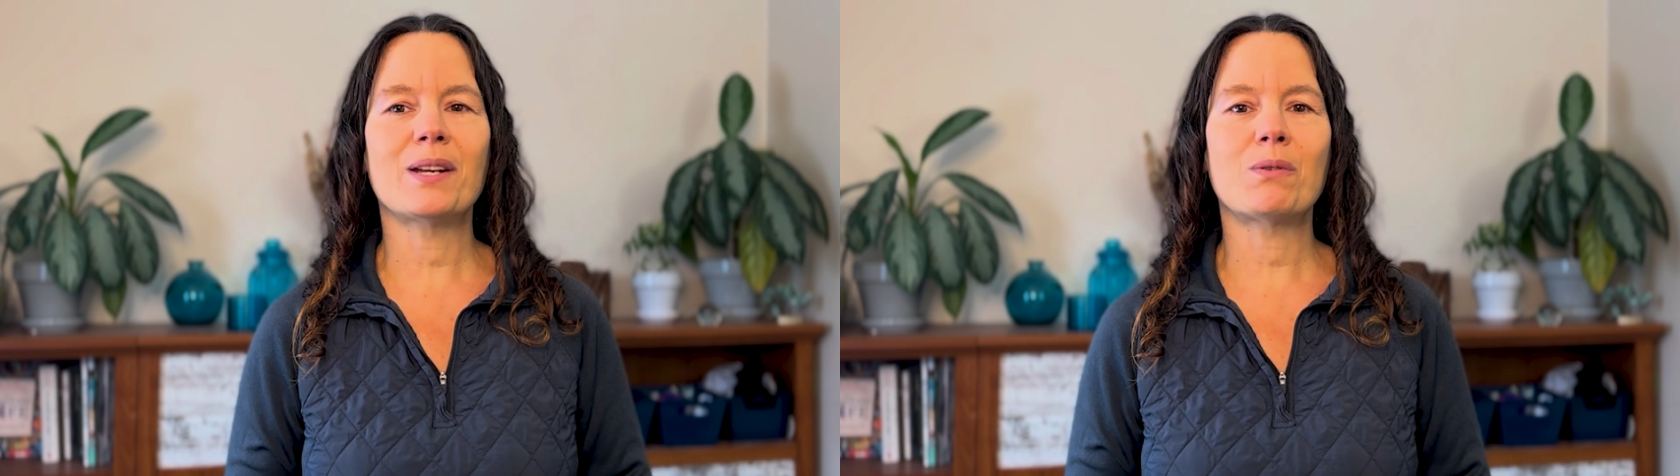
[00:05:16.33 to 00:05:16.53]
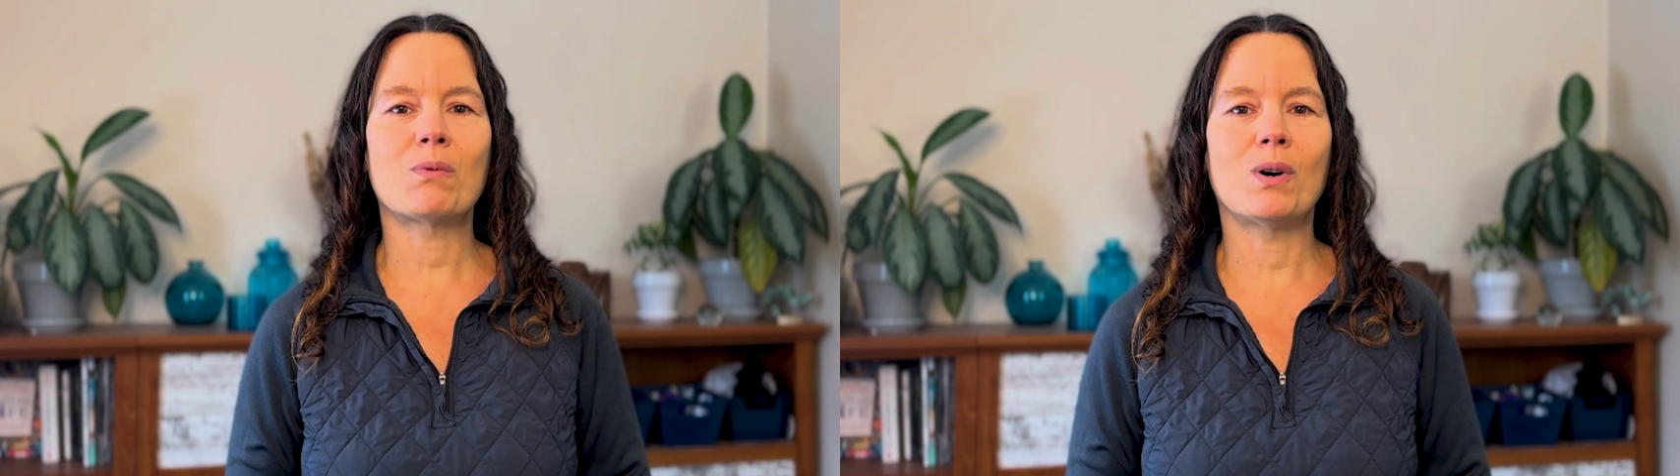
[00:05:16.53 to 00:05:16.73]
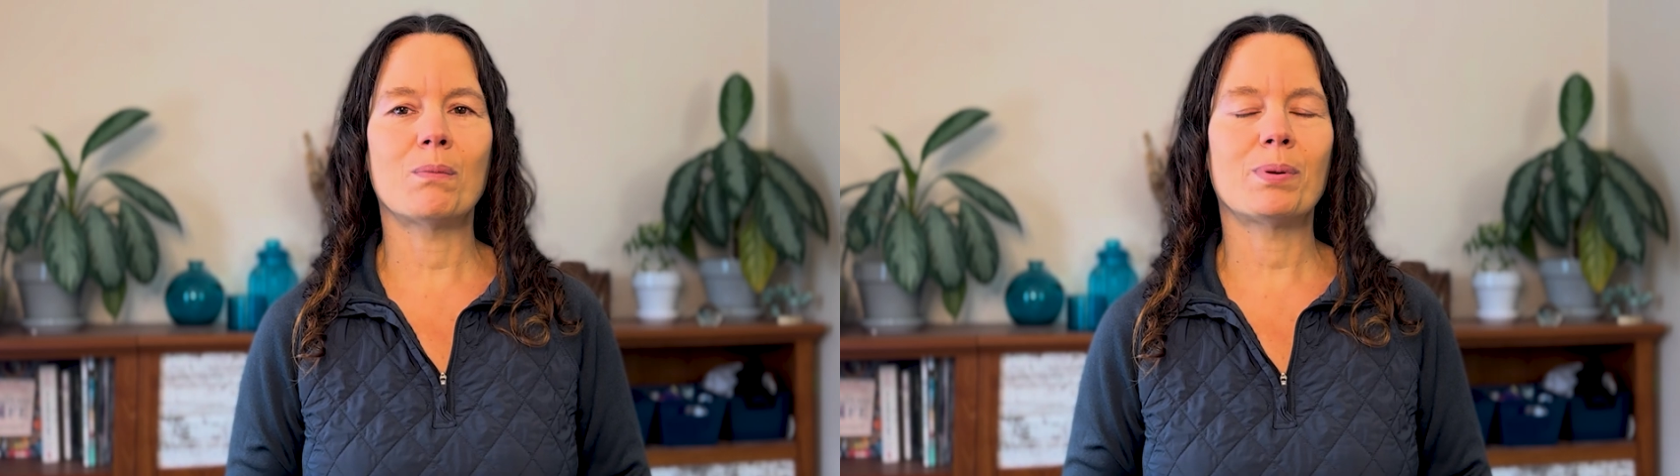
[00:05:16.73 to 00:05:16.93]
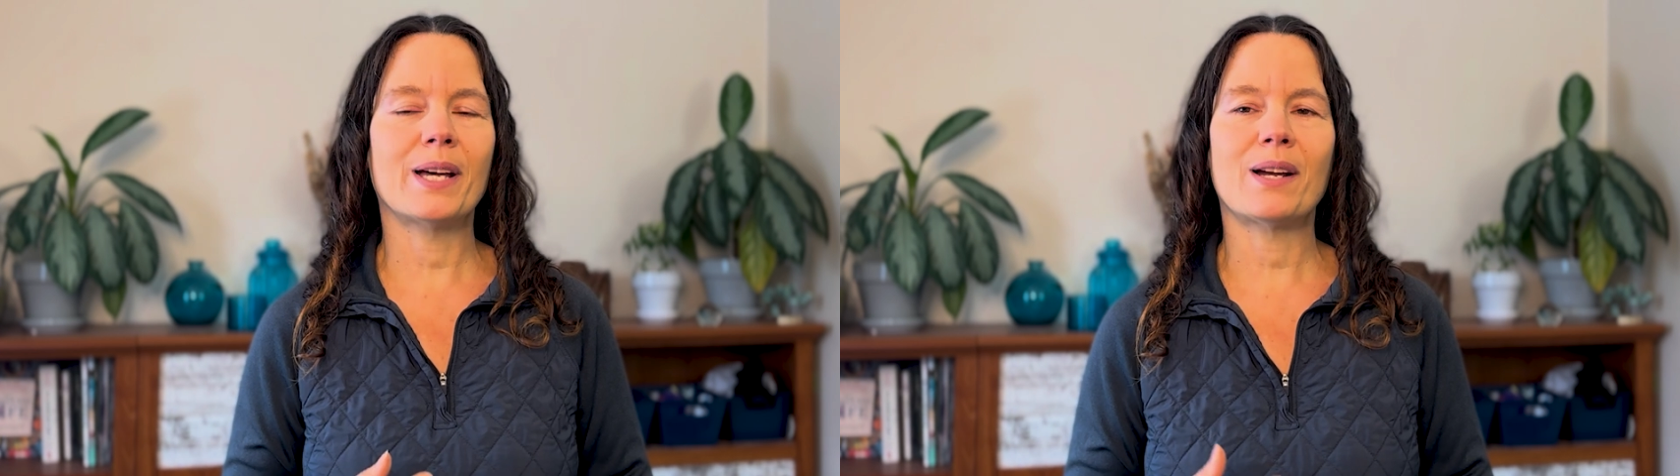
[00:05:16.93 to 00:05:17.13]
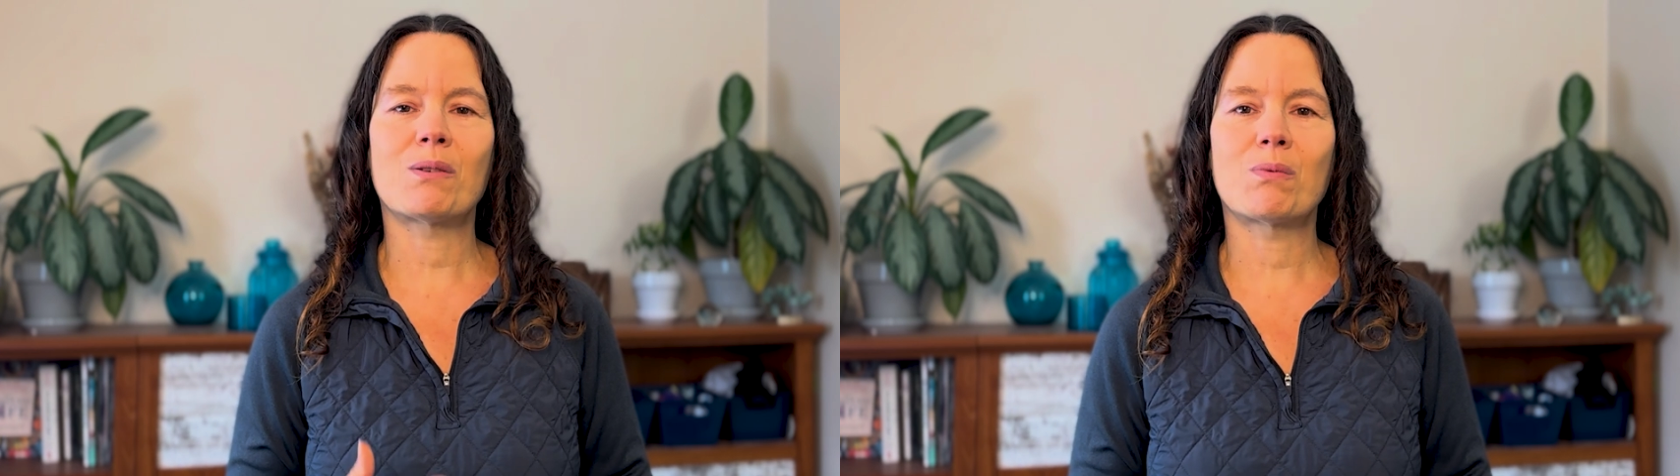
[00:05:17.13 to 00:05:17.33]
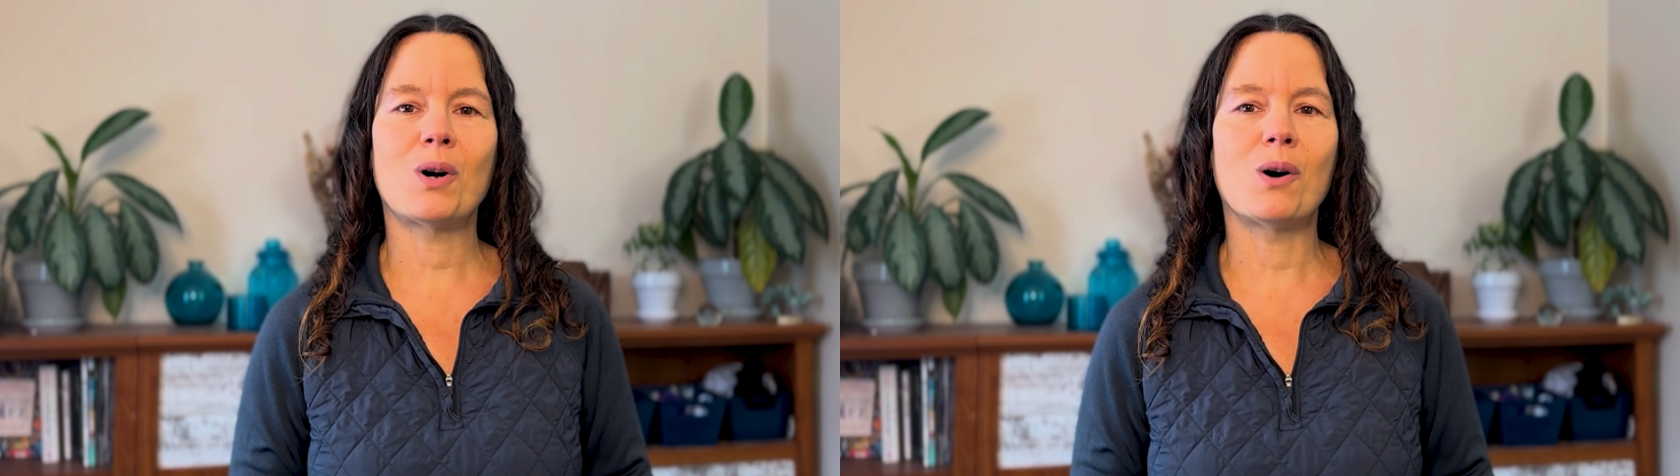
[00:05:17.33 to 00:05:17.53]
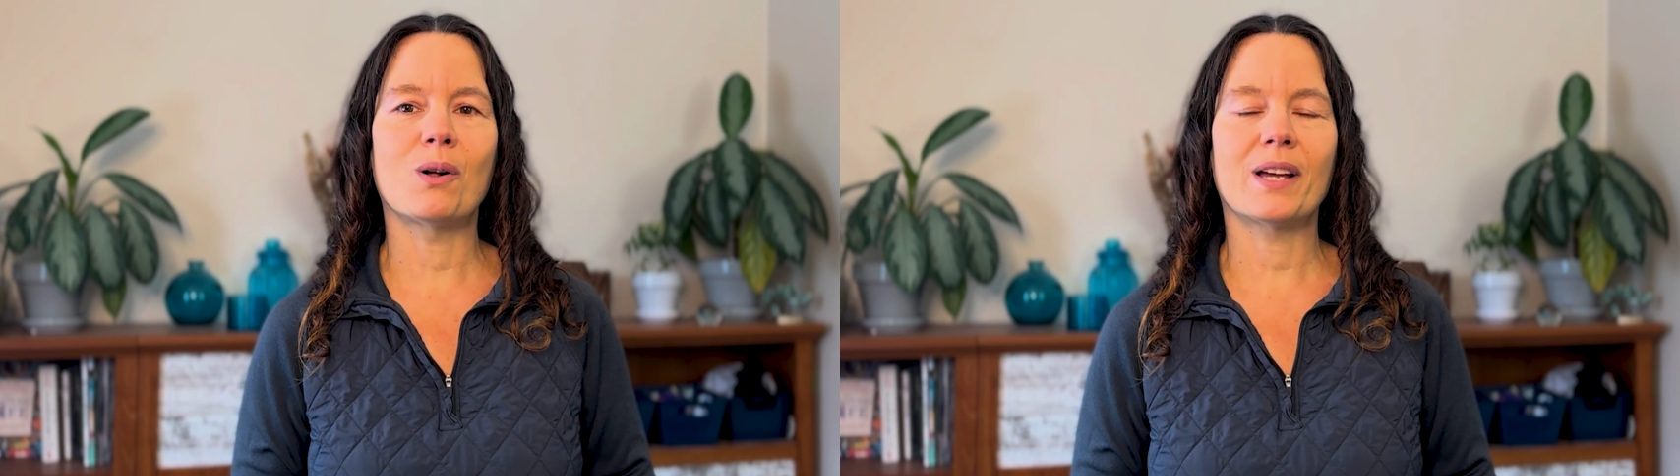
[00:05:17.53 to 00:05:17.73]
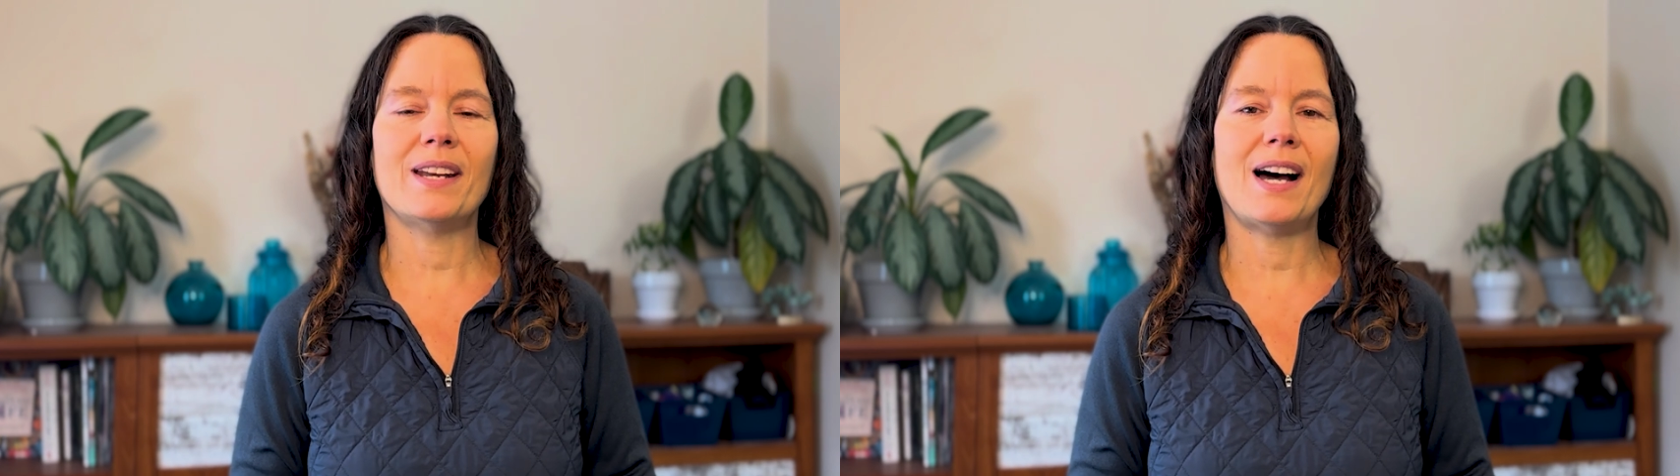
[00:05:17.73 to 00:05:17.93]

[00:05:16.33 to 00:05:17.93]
a role in